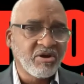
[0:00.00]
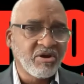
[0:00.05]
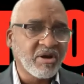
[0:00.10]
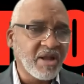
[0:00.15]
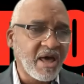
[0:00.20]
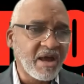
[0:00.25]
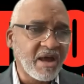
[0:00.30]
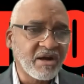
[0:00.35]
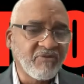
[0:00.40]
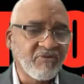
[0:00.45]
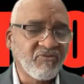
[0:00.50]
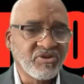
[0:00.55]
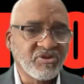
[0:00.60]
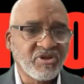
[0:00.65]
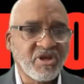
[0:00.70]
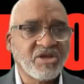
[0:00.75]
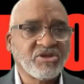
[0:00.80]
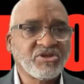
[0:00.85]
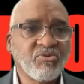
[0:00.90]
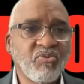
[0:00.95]
there are a lot of
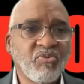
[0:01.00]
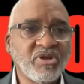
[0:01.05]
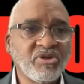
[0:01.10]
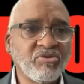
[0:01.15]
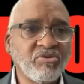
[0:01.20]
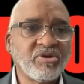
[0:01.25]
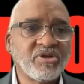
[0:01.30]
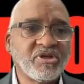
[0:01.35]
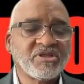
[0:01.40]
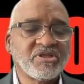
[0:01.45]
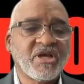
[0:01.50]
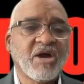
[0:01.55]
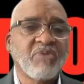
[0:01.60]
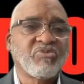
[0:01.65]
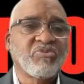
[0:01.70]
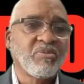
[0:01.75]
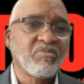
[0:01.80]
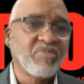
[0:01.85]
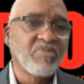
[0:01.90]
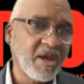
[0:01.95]
different things that we do to just
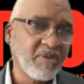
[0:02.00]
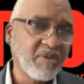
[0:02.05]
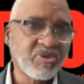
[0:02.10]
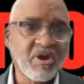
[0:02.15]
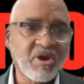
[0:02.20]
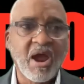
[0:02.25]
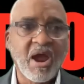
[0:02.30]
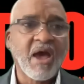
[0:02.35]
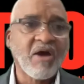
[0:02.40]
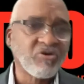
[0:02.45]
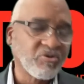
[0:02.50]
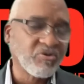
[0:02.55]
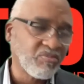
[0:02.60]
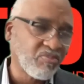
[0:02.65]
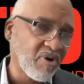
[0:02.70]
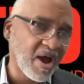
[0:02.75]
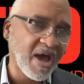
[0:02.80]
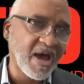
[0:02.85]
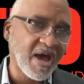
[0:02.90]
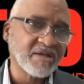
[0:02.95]
help them keep their eye on the
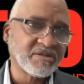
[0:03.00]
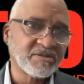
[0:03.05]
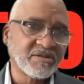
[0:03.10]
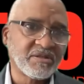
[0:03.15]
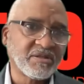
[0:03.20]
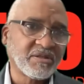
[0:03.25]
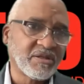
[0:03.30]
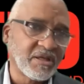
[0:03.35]
prize